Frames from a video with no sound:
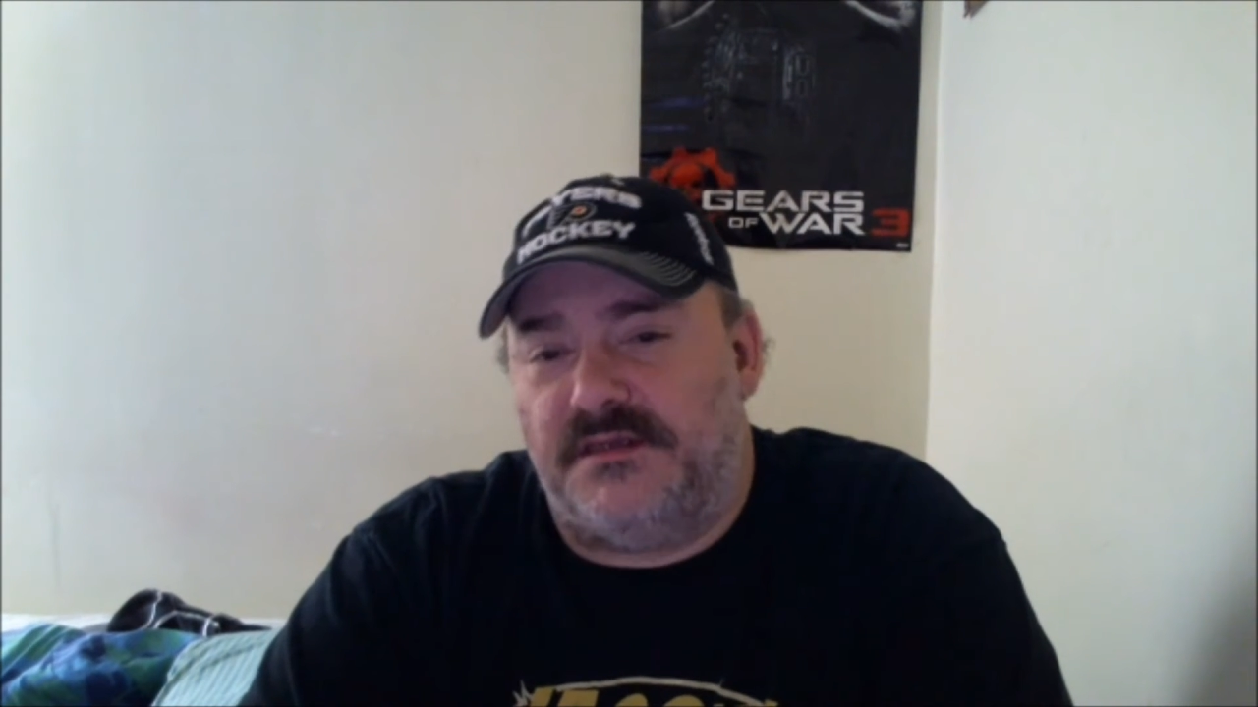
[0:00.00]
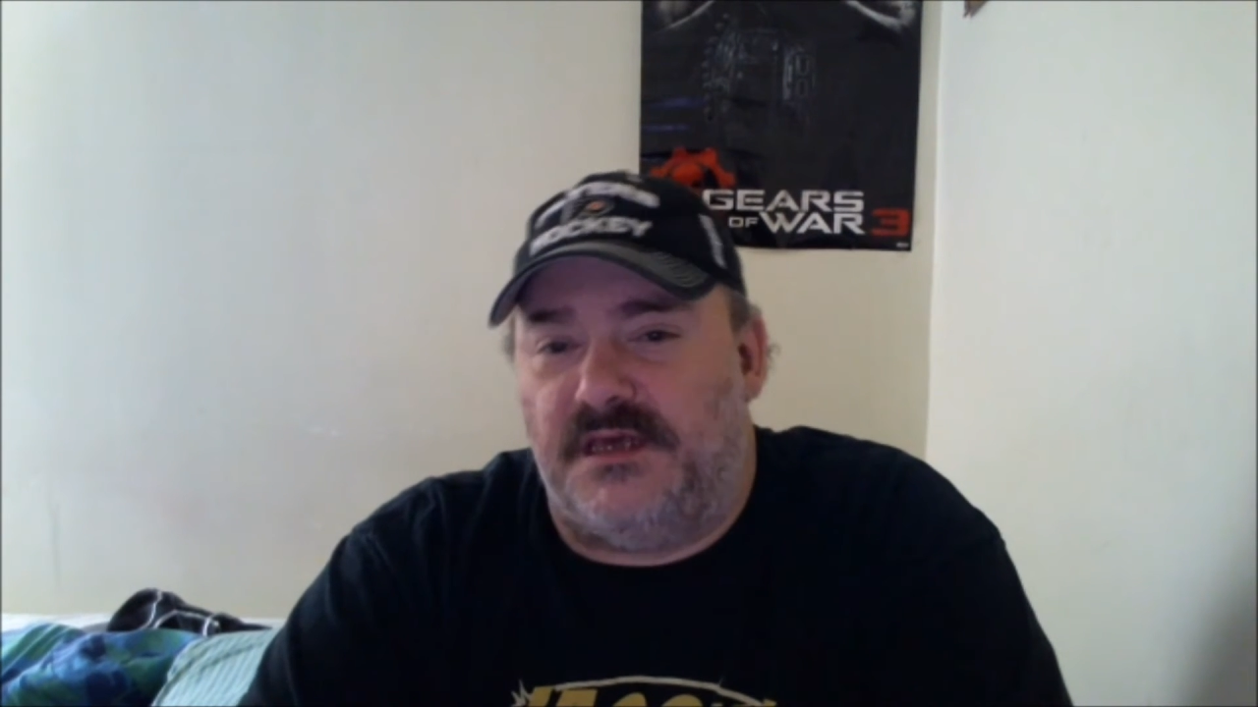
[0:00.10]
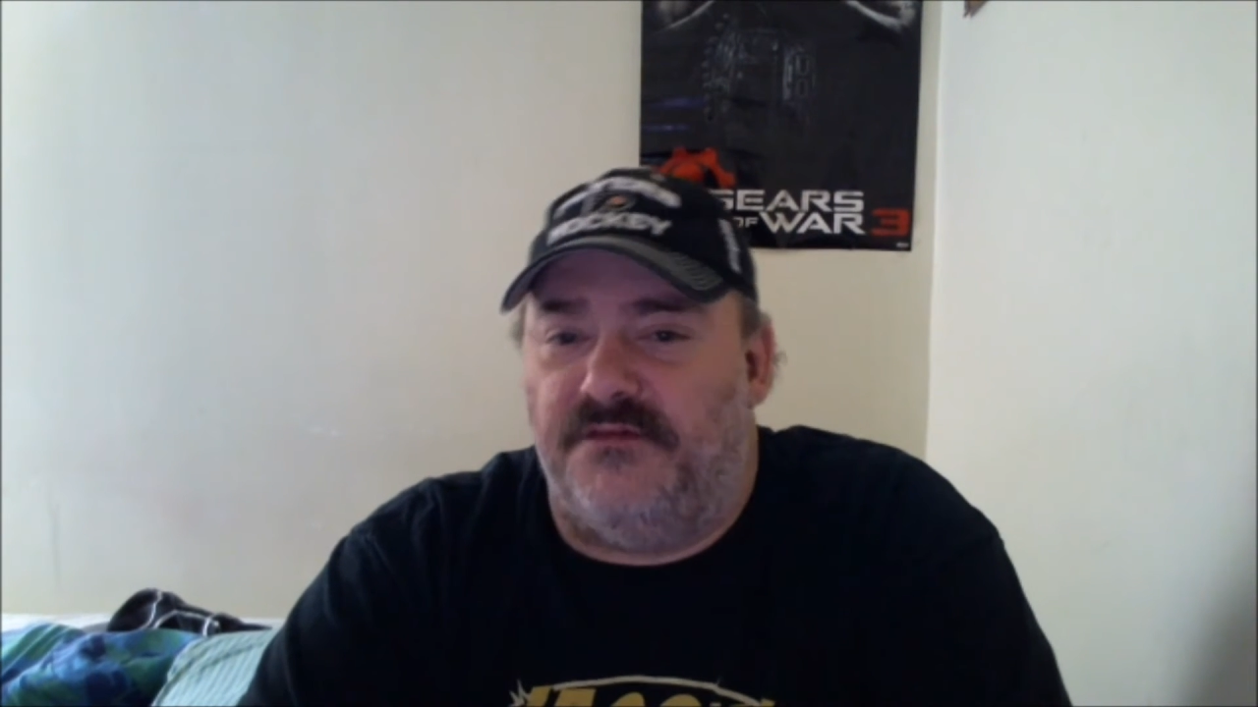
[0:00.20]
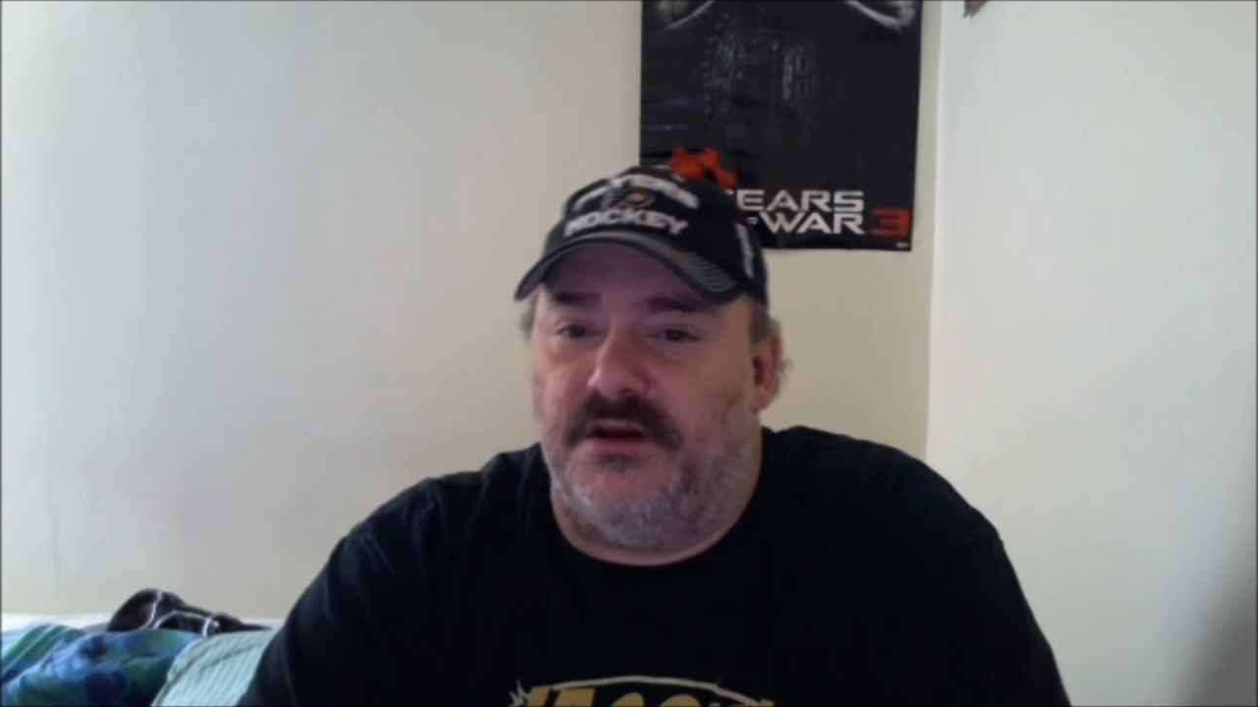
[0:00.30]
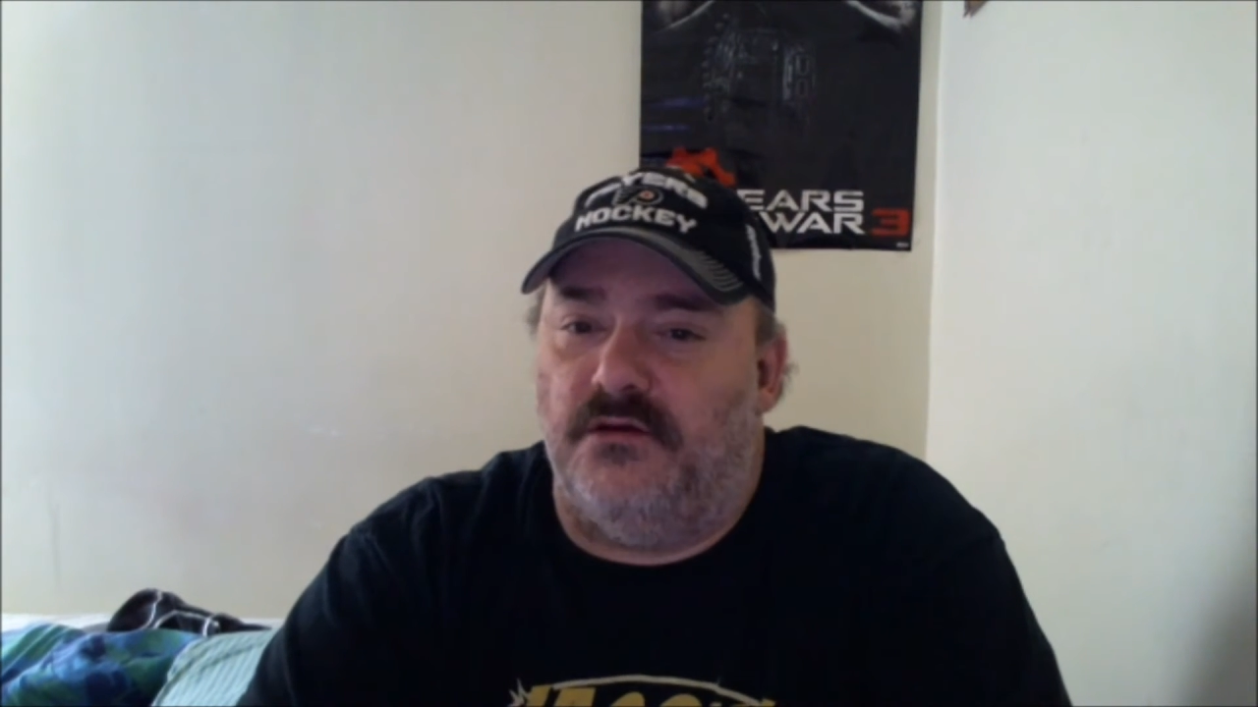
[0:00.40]

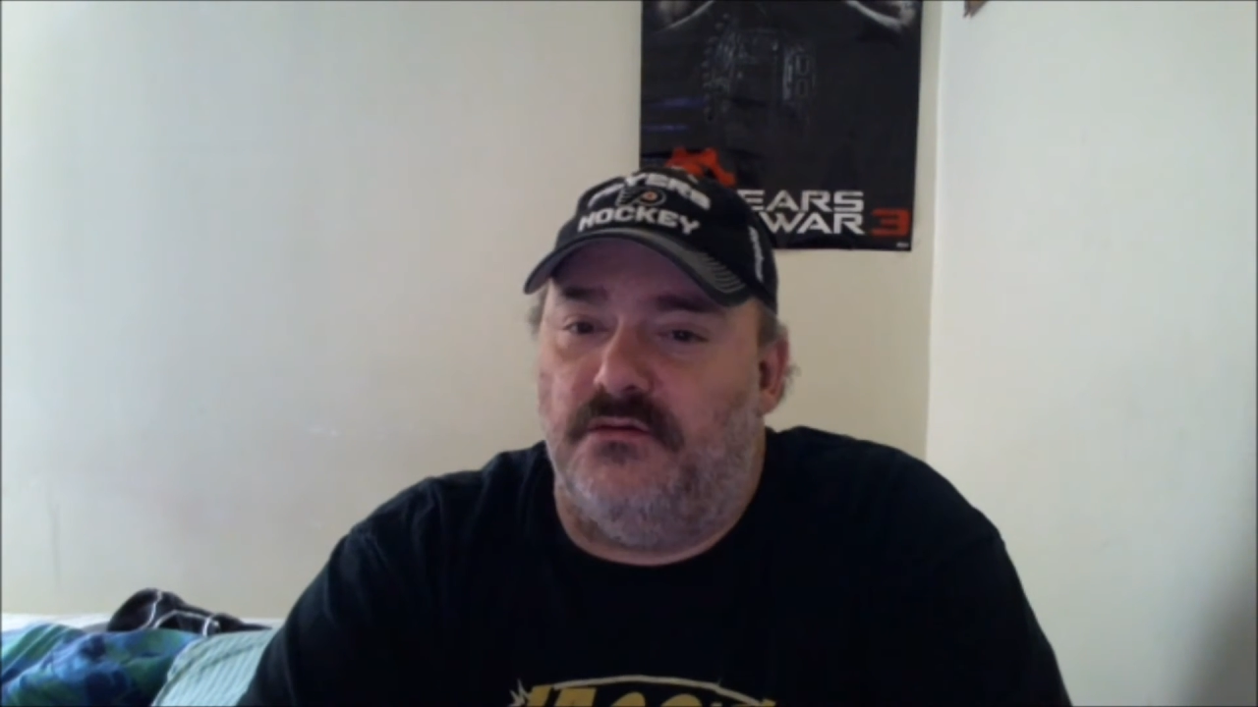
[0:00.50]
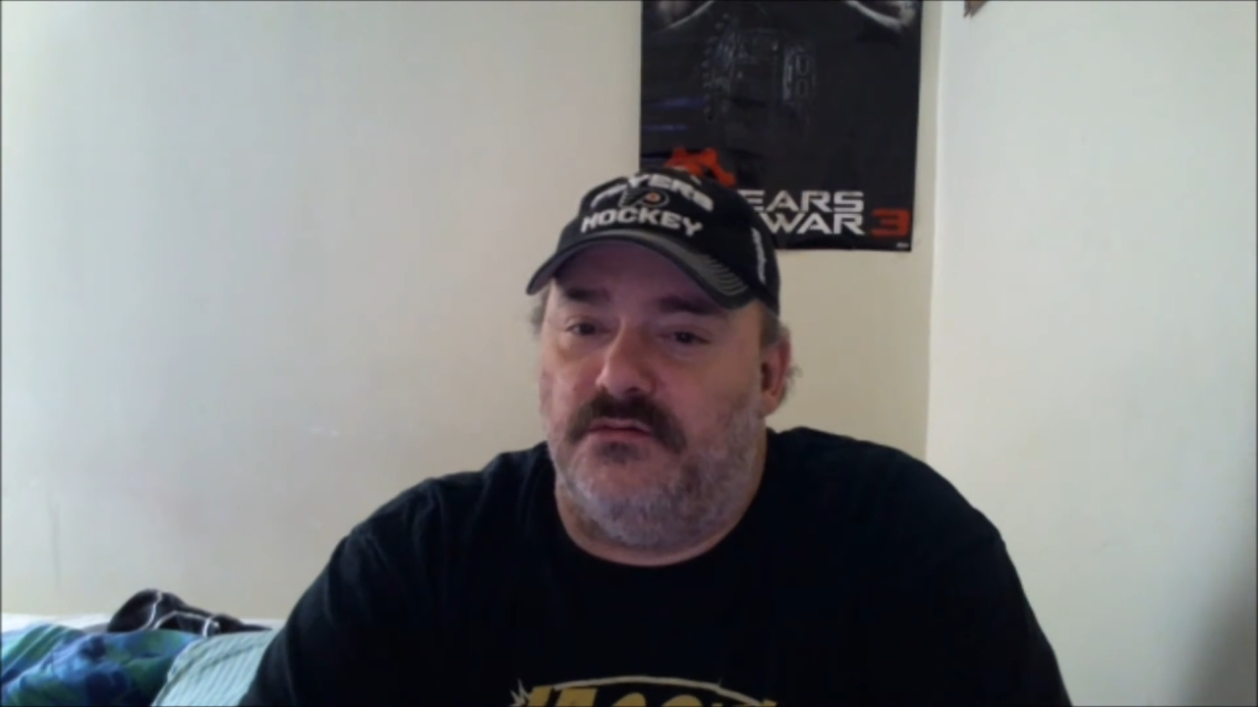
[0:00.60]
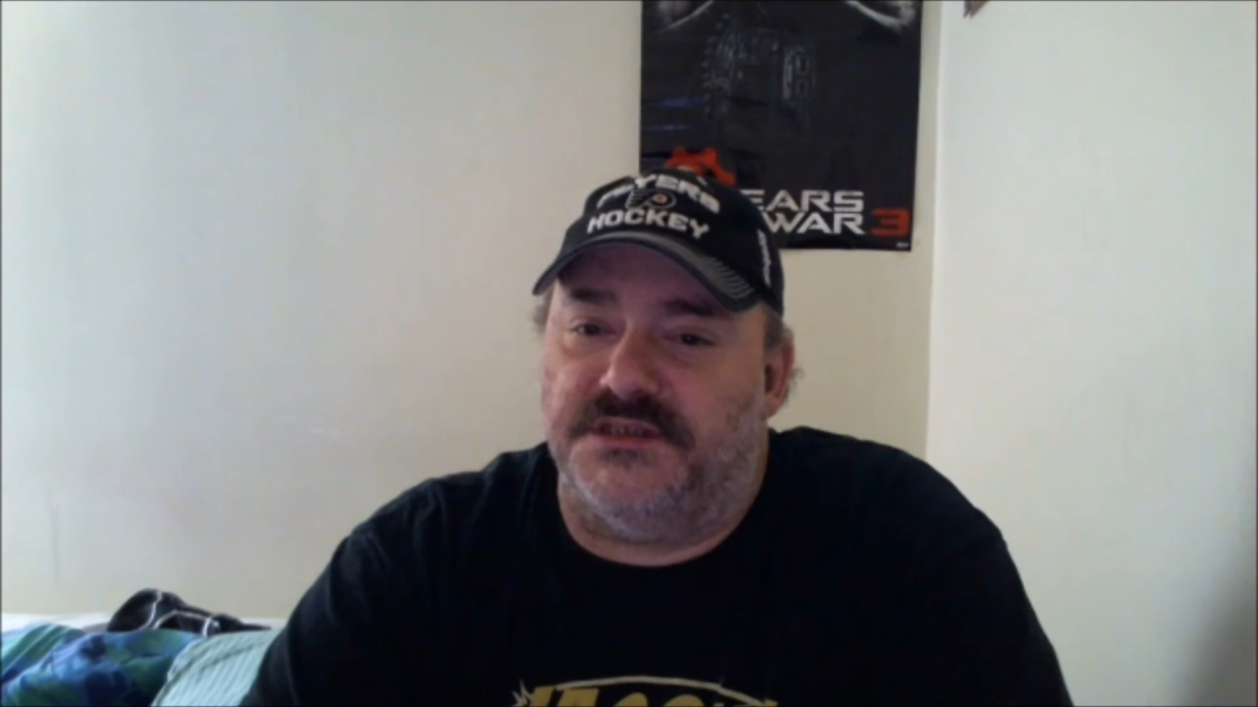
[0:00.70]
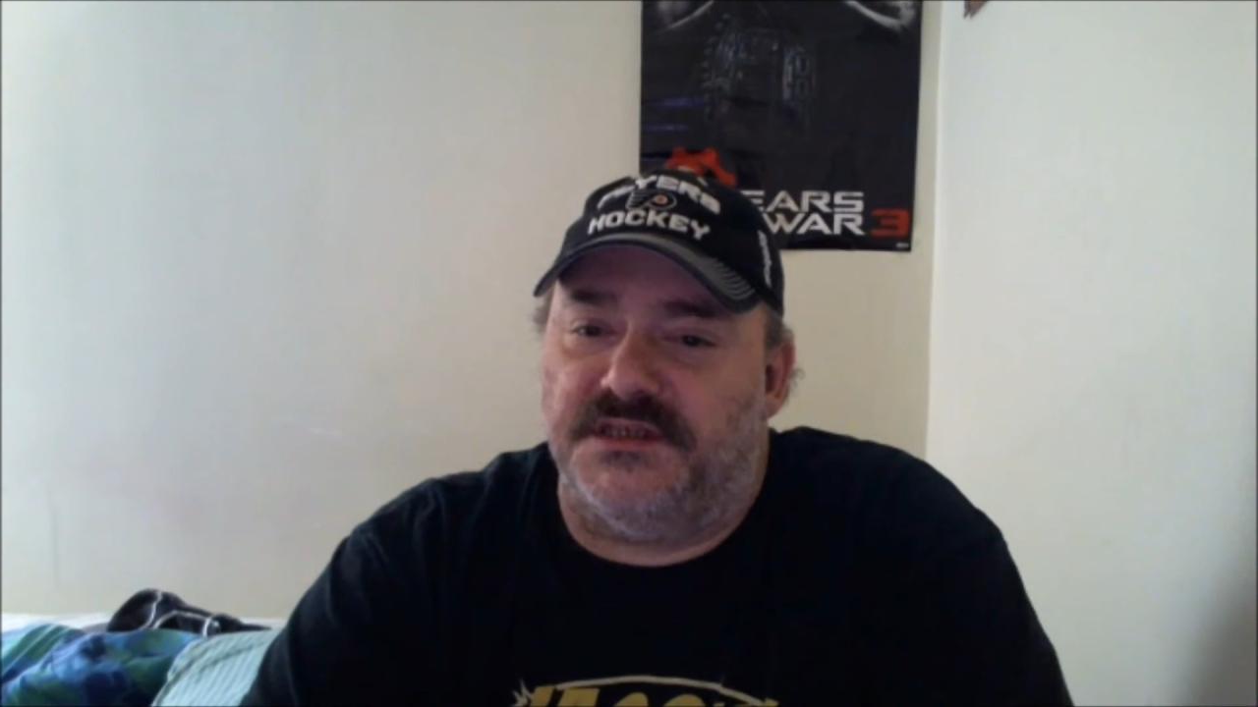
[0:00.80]
Kevin Owens?